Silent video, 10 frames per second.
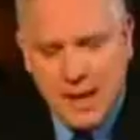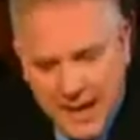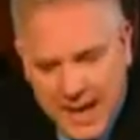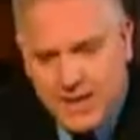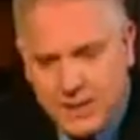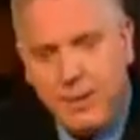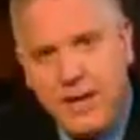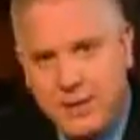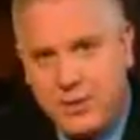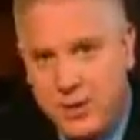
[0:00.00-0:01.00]
I hate to
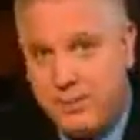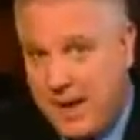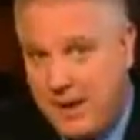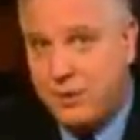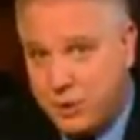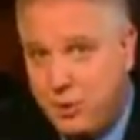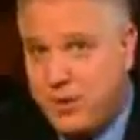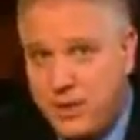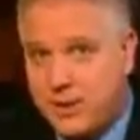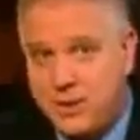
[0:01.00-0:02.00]
break it to you, but after 2
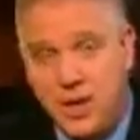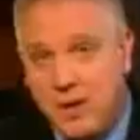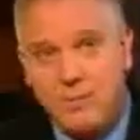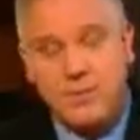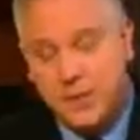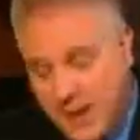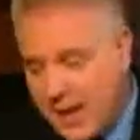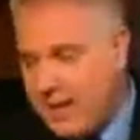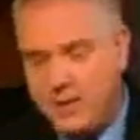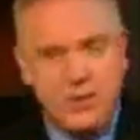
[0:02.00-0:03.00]
years of
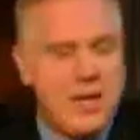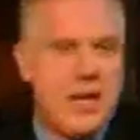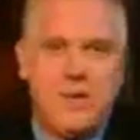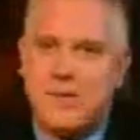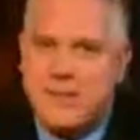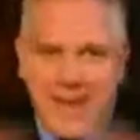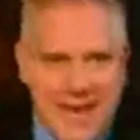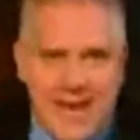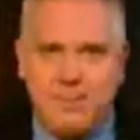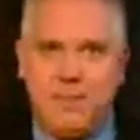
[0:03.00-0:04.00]
denying it and saying this
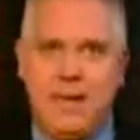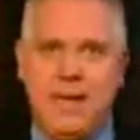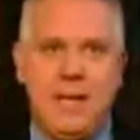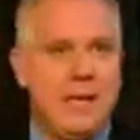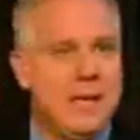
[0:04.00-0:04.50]
can't be,